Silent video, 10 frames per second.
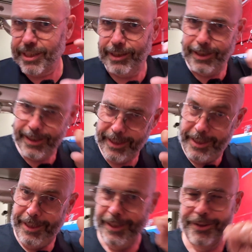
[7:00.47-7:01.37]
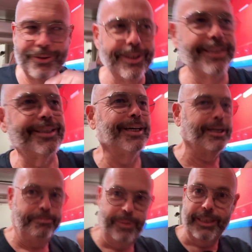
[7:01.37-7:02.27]
still needing to get
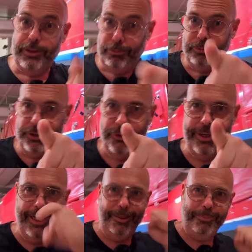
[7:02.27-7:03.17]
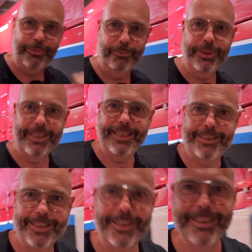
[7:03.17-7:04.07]
there, but with your help, we'll
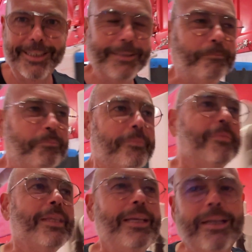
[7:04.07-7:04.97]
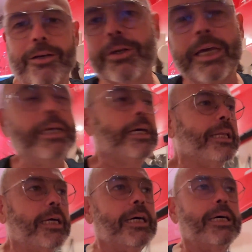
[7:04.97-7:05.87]
get there. Okay,
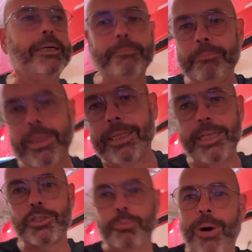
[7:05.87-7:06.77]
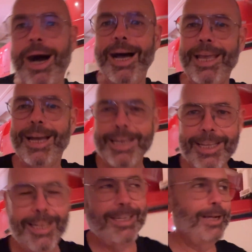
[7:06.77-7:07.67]
and that's why I
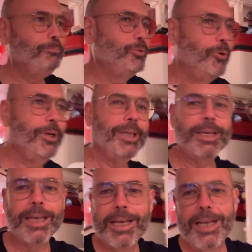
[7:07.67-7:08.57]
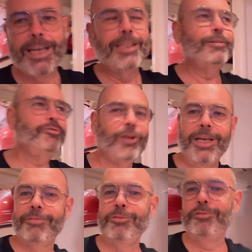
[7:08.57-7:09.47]
ended up talking, and therefore
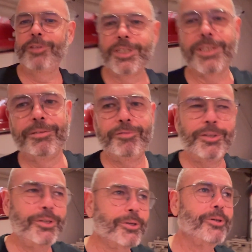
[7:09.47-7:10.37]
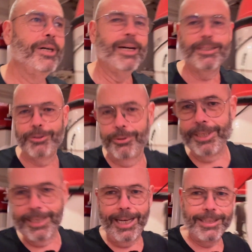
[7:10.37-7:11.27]
I have to finish the video
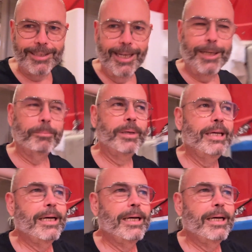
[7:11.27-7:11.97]
during nighttime.